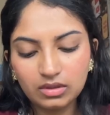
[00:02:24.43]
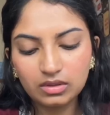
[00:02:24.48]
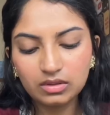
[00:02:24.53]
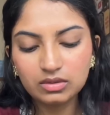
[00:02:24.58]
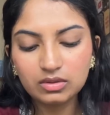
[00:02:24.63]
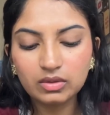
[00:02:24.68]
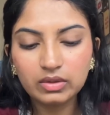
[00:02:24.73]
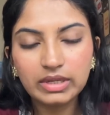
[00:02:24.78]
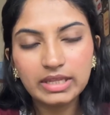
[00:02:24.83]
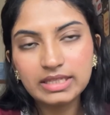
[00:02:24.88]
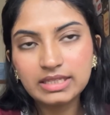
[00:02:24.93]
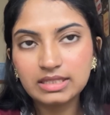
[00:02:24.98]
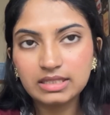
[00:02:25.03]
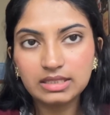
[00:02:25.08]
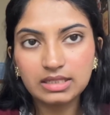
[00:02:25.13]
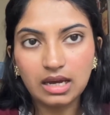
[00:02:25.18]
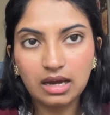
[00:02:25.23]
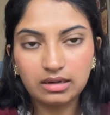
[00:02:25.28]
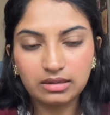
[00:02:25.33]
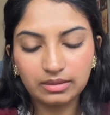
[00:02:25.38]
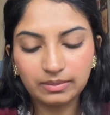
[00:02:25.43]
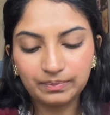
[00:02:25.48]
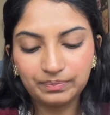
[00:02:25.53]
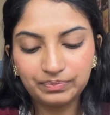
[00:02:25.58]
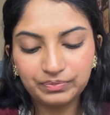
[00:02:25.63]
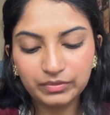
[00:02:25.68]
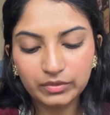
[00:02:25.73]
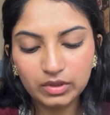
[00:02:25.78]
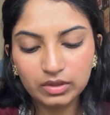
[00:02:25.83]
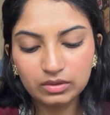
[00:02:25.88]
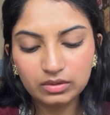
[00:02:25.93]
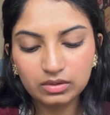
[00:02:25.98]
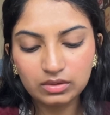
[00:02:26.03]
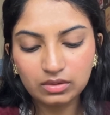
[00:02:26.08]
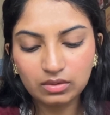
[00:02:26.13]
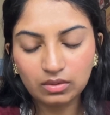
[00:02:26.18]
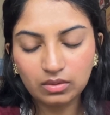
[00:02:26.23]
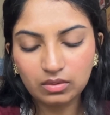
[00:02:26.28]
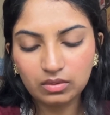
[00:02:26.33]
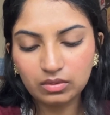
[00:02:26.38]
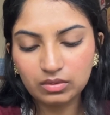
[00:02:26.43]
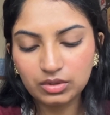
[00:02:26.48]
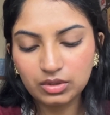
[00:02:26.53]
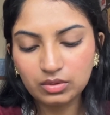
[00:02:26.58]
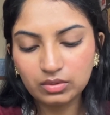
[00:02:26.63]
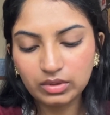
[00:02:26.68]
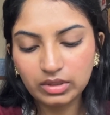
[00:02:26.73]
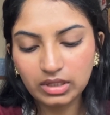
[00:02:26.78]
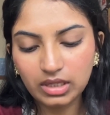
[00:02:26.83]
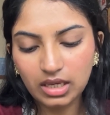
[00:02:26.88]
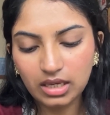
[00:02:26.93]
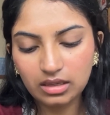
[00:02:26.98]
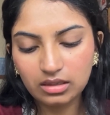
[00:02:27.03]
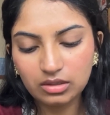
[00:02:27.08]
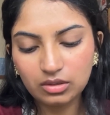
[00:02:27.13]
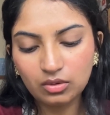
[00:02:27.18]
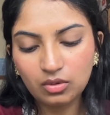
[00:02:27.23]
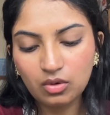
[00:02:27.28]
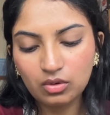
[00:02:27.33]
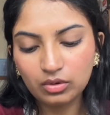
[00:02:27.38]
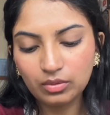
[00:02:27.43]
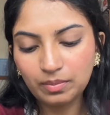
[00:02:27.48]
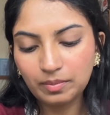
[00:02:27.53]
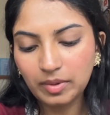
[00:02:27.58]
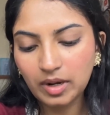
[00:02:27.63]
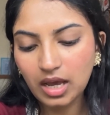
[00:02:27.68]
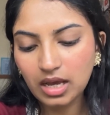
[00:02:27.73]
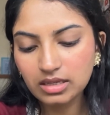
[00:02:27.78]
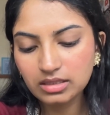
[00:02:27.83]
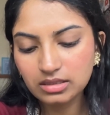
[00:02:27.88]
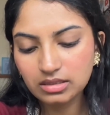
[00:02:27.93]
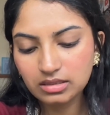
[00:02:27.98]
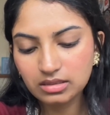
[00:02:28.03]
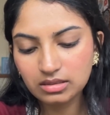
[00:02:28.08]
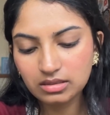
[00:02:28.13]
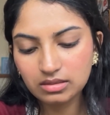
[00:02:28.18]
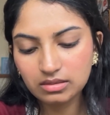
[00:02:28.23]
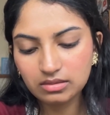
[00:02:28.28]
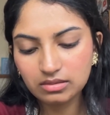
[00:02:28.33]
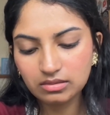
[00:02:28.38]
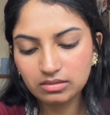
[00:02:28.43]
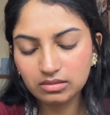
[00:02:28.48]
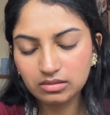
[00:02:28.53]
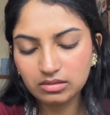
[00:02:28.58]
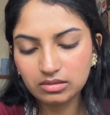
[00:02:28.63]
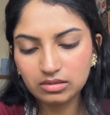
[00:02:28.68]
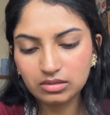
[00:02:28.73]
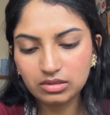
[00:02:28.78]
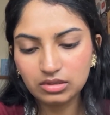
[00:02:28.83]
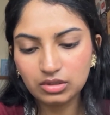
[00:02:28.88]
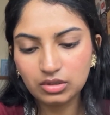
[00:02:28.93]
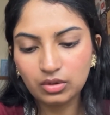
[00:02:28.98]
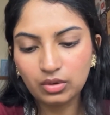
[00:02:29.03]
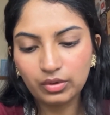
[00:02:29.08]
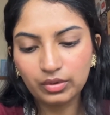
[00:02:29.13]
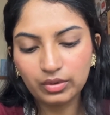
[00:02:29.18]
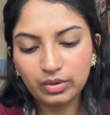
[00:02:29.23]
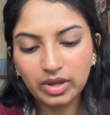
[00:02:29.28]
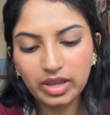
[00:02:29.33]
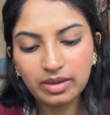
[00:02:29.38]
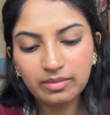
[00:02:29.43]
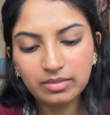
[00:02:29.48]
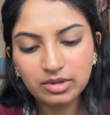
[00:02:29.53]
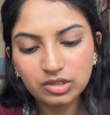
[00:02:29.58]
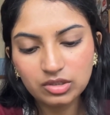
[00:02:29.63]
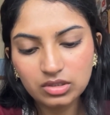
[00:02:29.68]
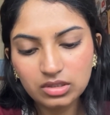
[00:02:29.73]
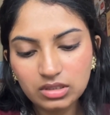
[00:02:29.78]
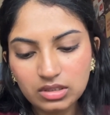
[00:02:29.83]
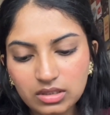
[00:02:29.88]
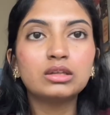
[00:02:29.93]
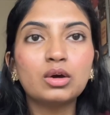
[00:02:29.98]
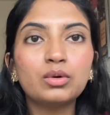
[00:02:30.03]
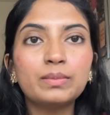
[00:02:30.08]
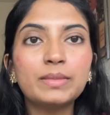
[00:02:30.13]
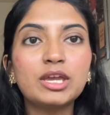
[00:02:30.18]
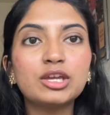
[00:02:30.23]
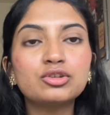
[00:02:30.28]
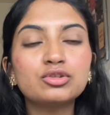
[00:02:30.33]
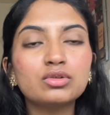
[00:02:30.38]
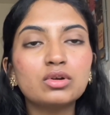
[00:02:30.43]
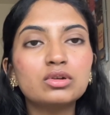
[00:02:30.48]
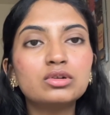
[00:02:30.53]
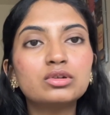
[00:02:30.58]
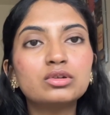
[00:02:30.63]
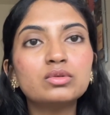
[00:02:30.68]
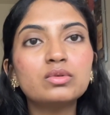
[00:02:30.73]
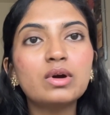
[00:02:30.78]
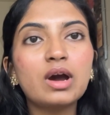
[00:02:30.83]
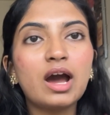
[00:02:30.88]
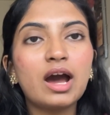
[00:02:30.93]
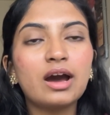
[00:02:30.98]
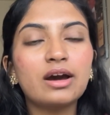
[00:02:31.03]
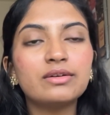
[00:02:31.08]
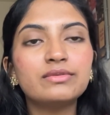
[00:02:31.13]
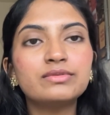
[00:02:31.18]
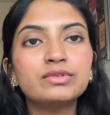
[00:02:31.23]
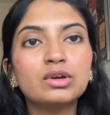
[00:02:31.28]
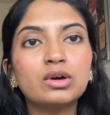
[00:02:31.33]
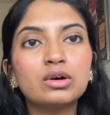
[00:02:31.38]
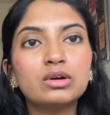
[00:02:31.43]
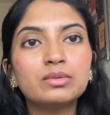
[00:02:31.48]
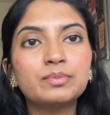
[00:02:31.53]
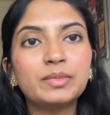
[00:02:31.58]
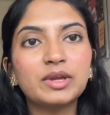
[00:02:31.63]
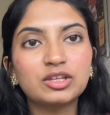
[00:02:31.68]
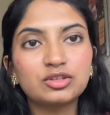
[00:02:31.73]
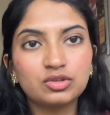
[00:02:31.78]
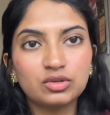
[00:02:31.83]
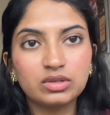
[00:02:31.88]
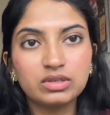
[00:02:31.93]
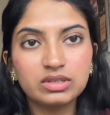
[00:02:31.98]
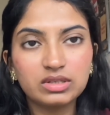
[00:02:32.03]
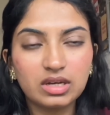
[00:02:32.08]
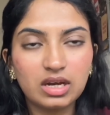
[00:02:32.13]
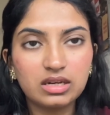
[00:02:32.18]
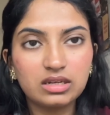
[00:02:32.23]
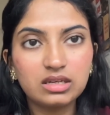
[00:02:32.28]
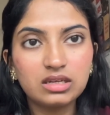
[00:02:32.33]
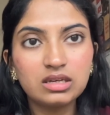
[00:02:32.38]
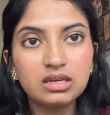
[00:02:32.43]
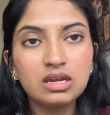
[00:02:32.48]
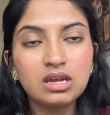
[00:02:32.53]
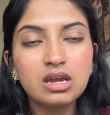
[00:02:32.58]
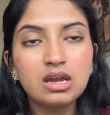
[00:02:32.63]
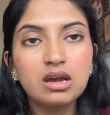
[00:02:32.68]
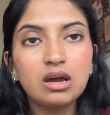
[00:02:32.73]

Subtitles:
So let's start. So you go to plus, you go to images. Now make sure to have your pictures ready.